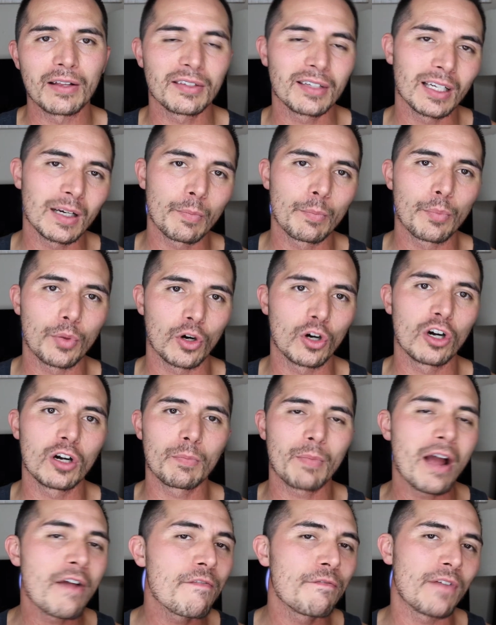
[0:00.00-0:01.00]
It's gonna burn
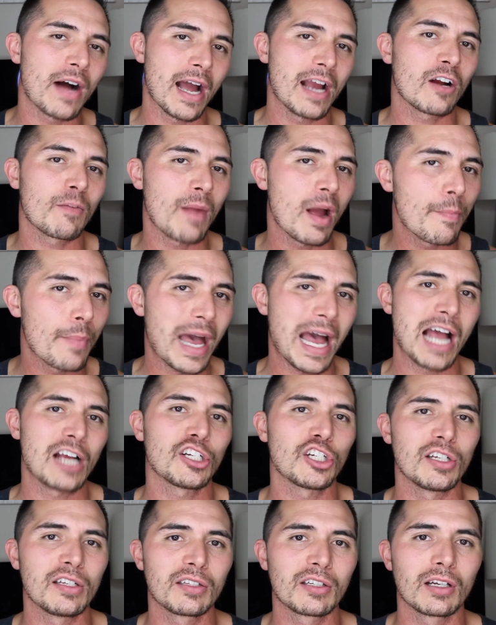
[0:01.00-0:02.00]
my fire, my
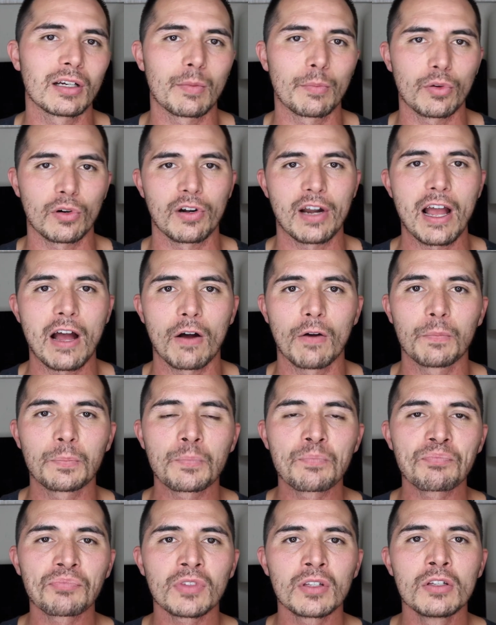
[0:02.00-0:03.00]
passion is gonna burn out.
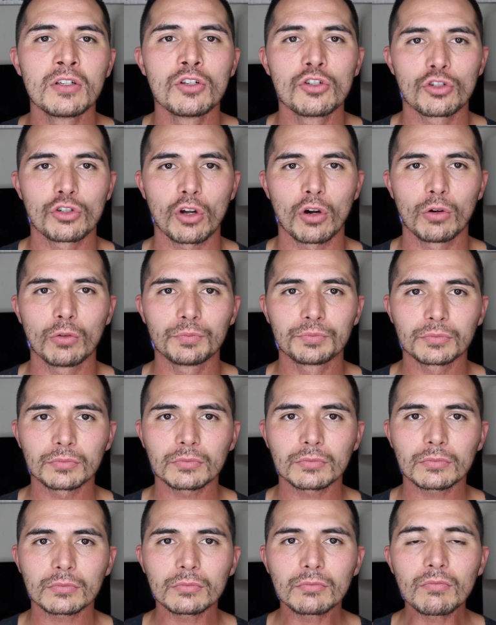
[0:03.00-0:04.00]
So
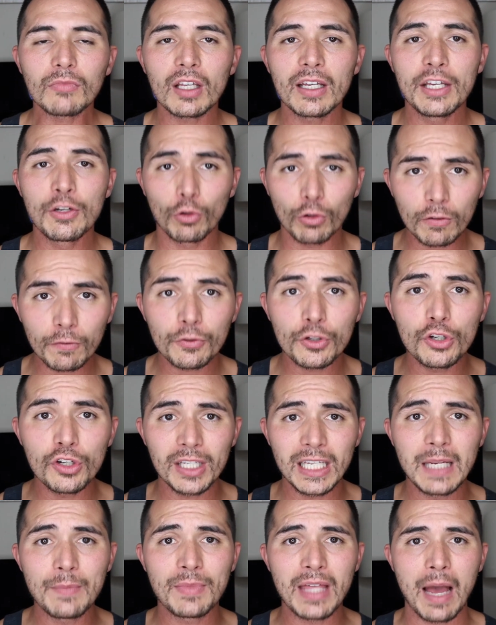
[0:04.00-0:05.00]
in order for you to
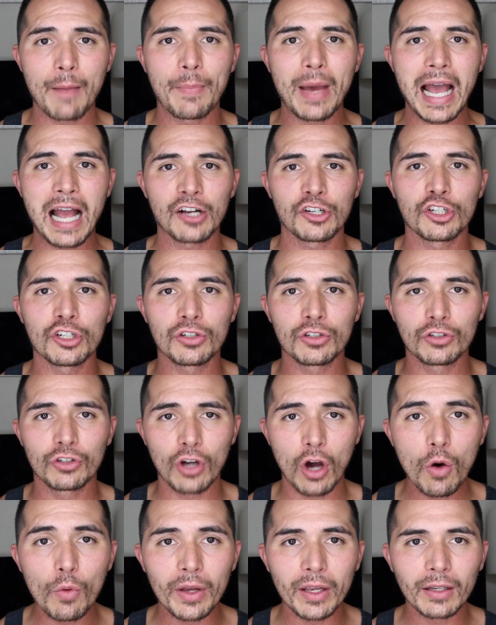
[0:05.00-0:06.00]
keep that passion
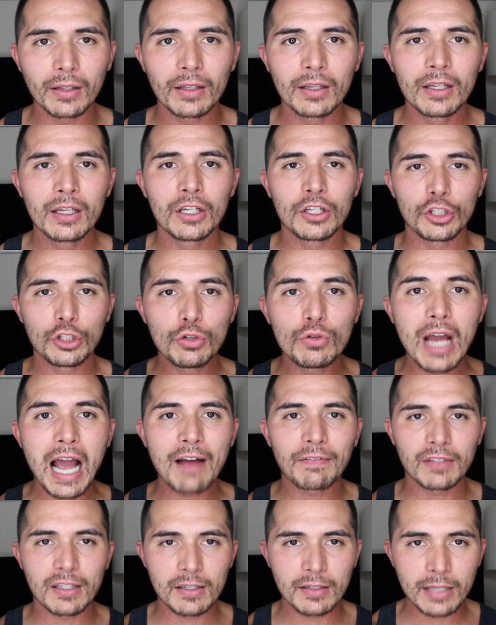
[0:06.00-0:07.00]
going, you
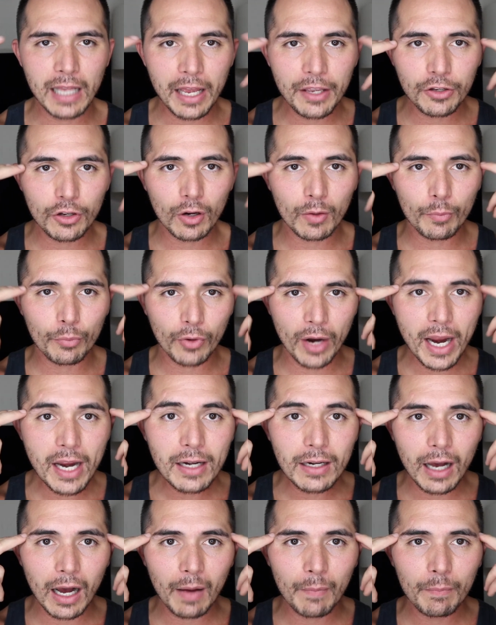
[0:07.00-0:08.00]
have to set your
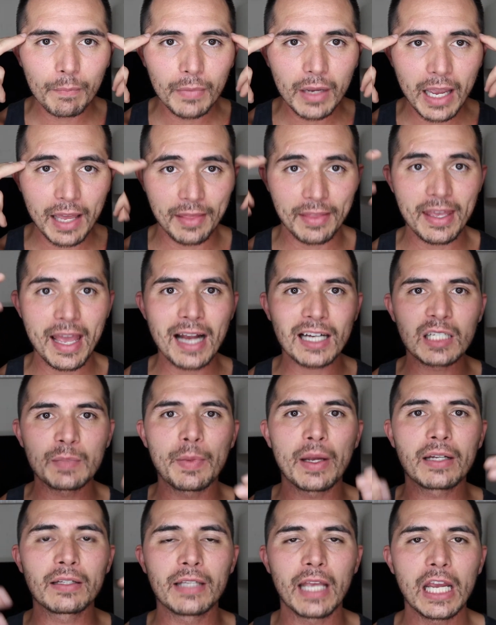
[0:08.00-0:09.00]
brain up and the
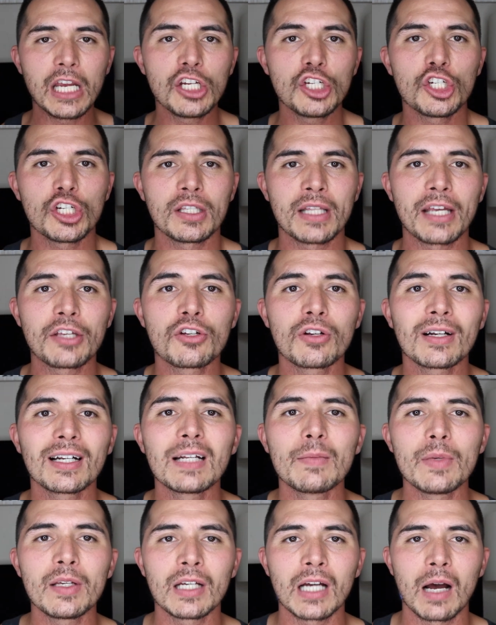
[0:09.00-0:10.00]
expectation that you're
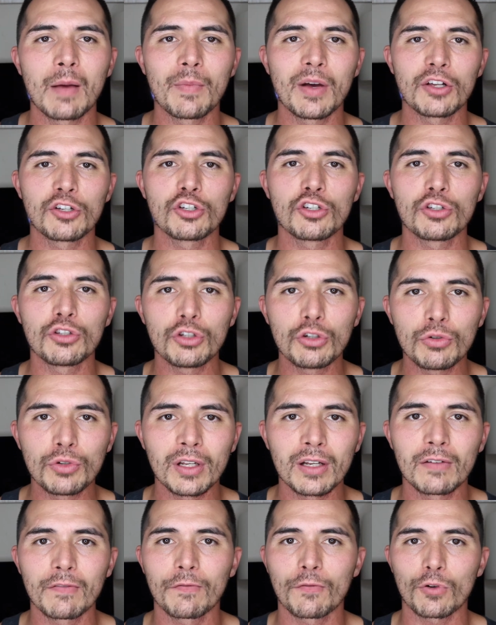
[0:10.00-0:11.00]
gonna become a
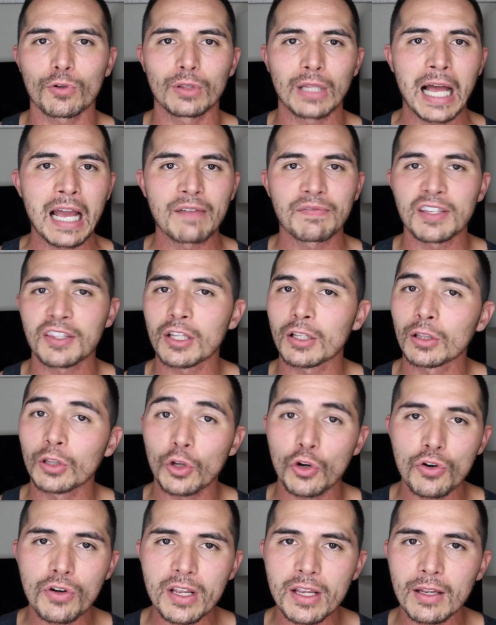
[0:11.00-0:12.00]
student for life, that the
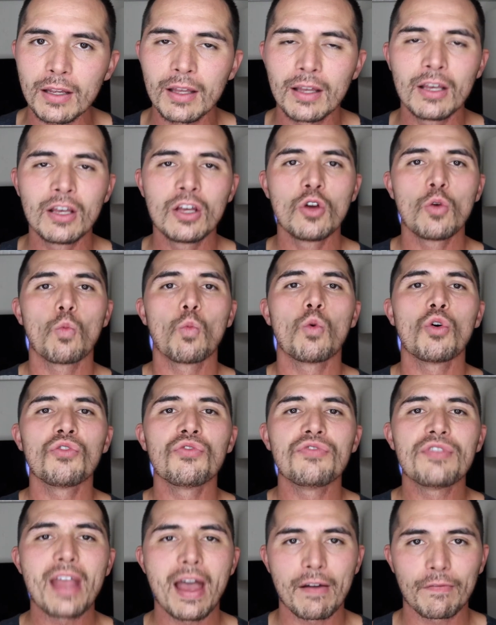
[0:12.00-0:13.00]
learning will
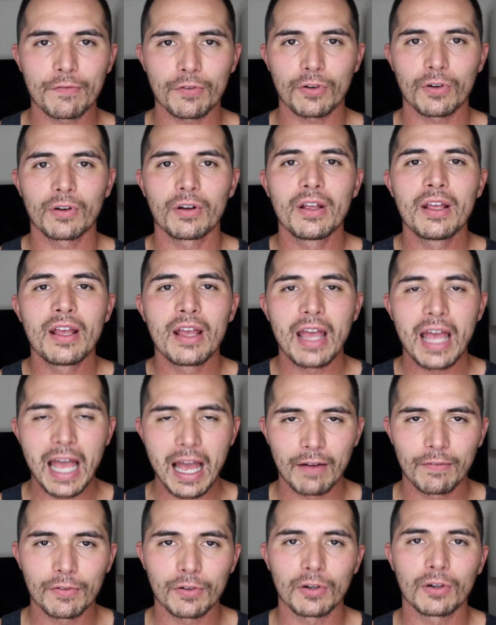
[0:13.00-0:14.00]
never
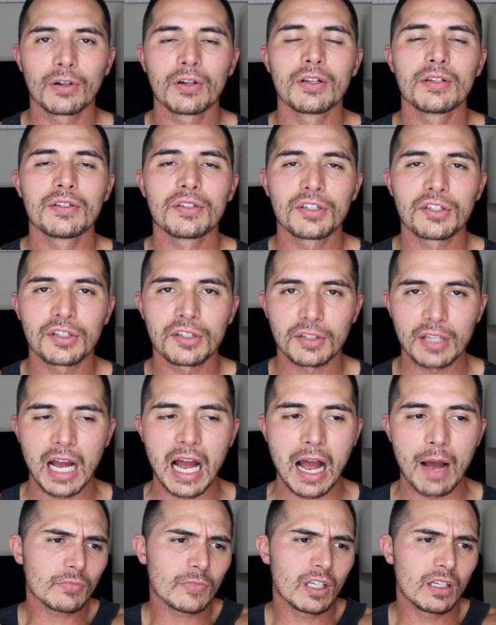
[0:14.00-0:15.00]
ever
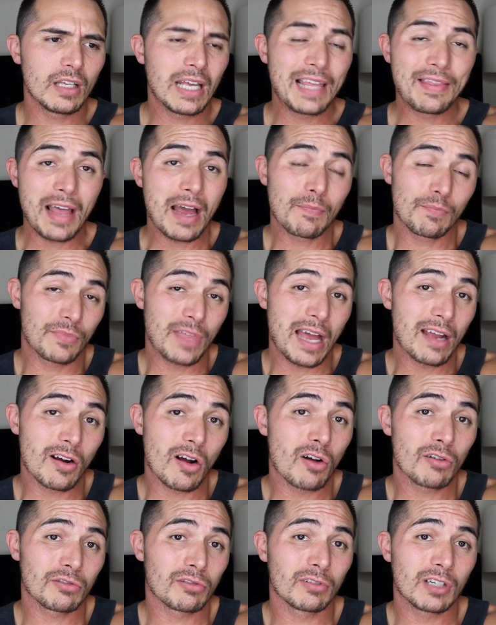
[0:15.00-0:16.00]
stop. And that
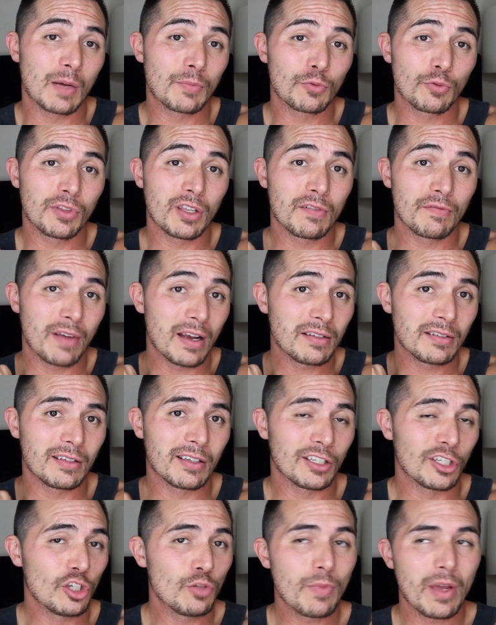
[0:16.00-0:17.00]
also comes with
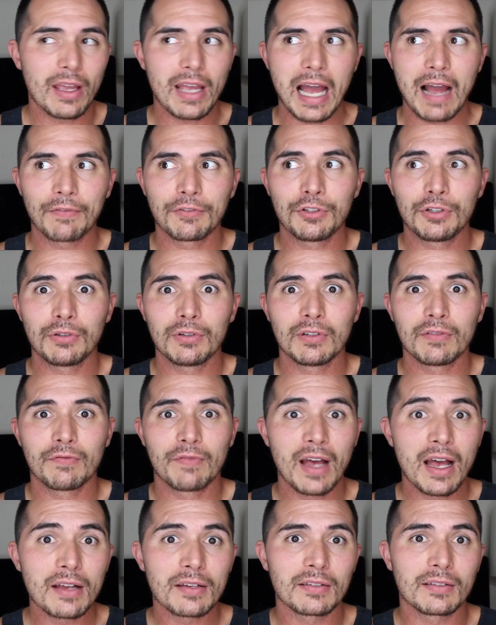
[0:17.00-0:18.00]
investing. You may have to
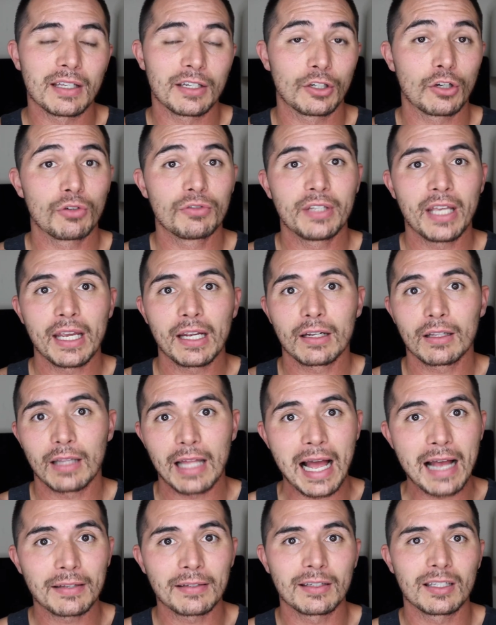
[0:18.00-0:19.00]
invest and go take
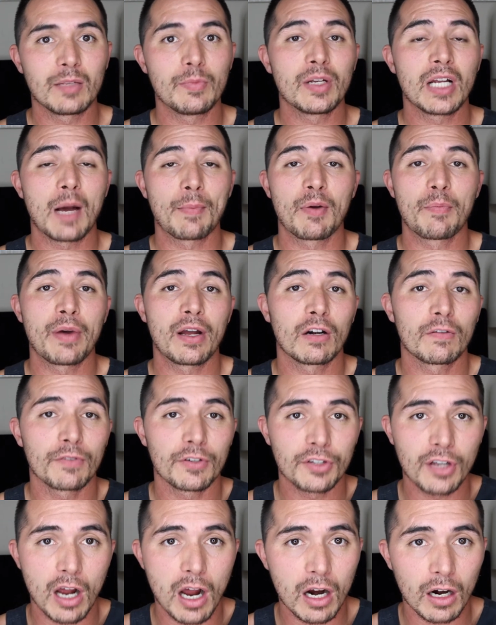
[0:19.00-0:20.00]
classes to become a better
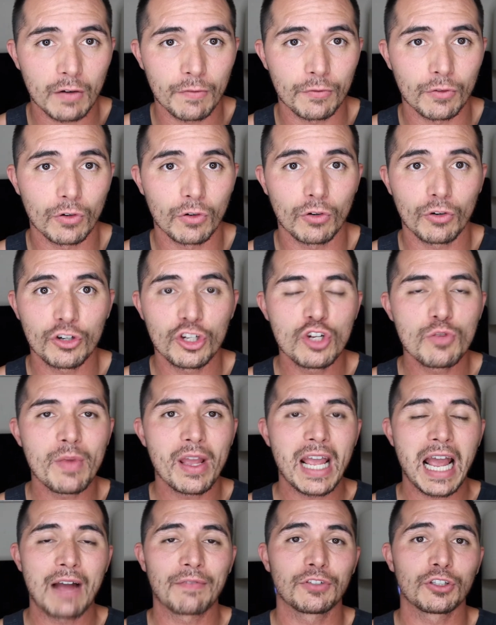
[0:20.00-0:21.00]
photographer, or you
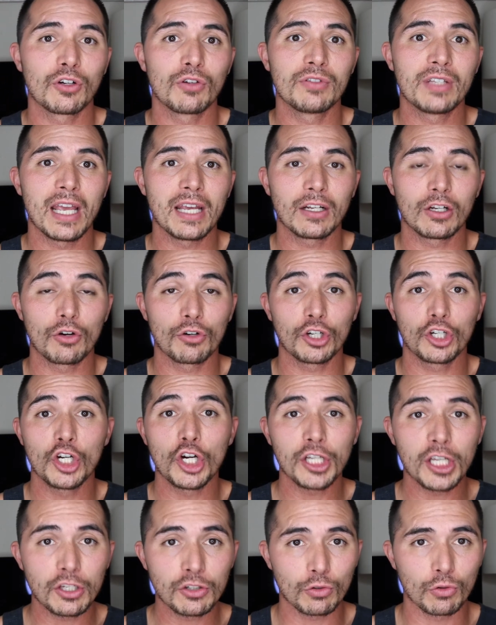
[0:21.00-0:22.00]
may have to go to
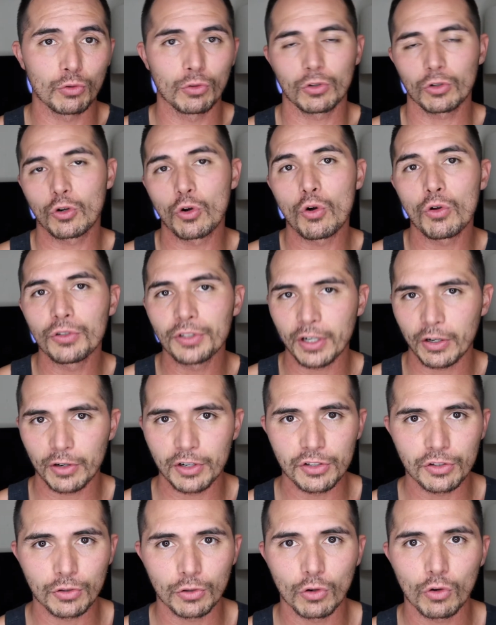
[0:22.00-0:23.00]
cooking school or
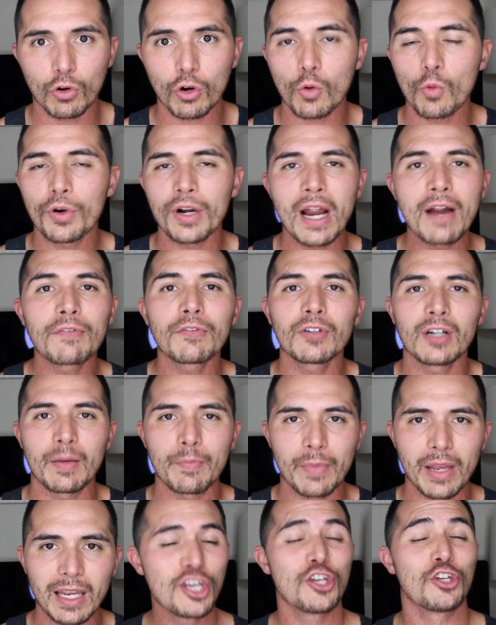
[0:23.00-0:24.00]
culinary school or whatever
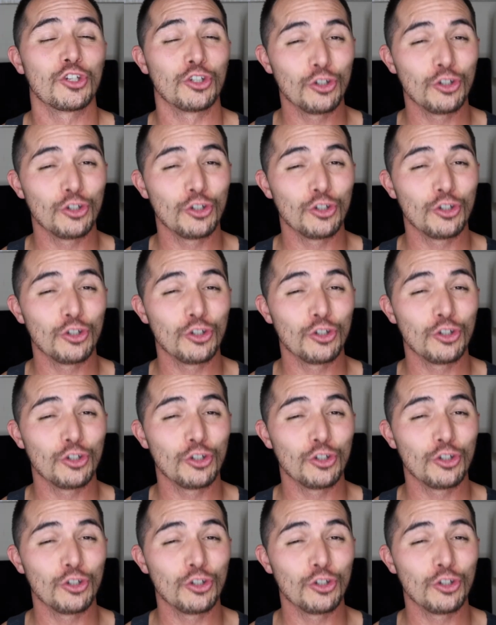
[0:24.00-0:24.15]
it may be.